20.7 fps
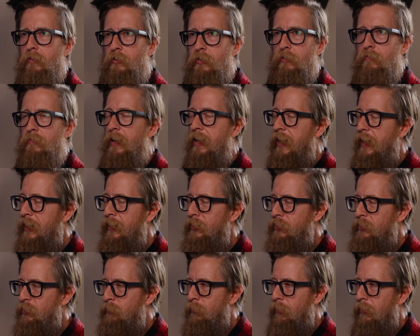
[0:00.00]
good of a
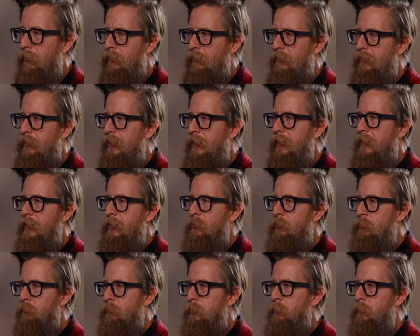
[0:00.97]
hang you are,
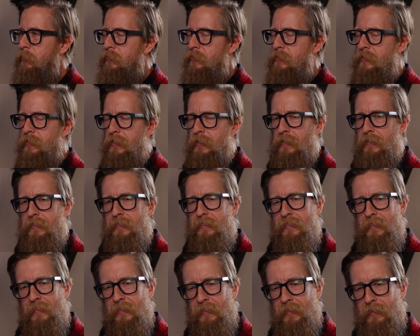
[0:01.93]

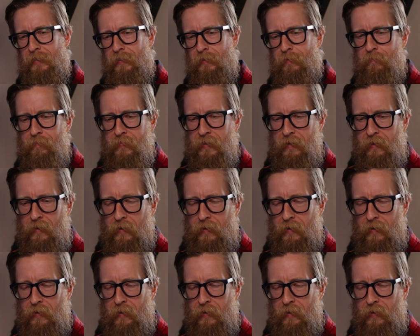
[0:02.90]
3%